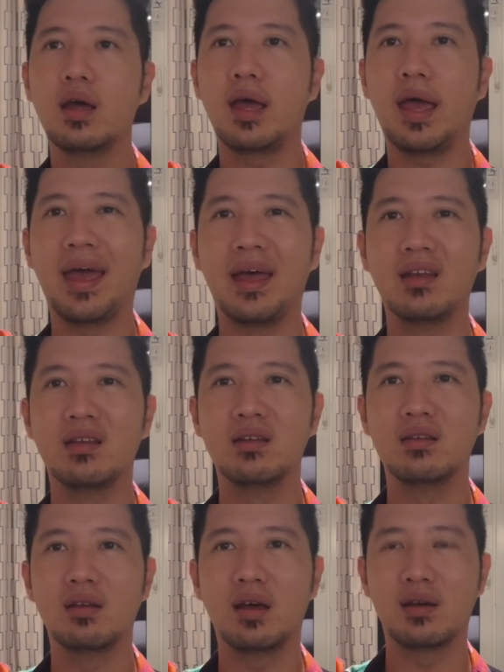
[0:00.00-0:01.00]

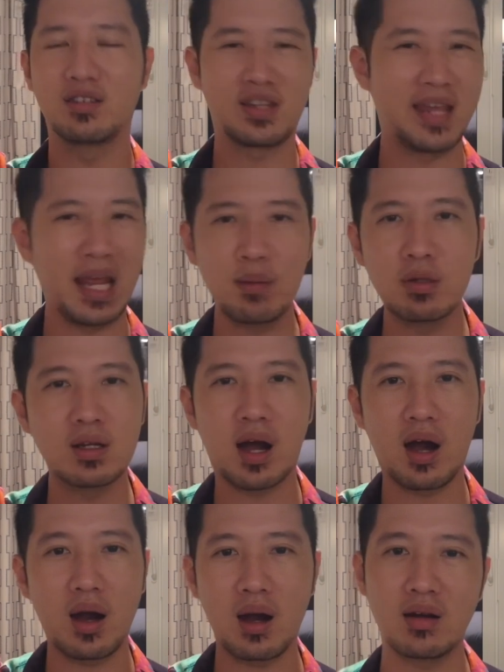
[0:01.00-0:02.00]
and a cable
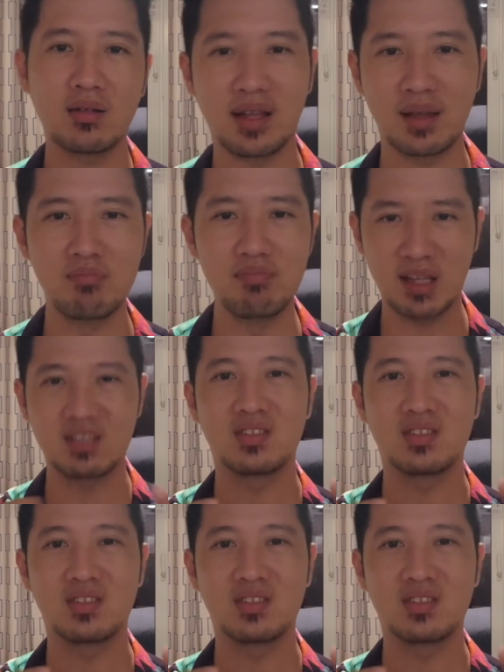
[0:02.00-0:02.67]
car like mixed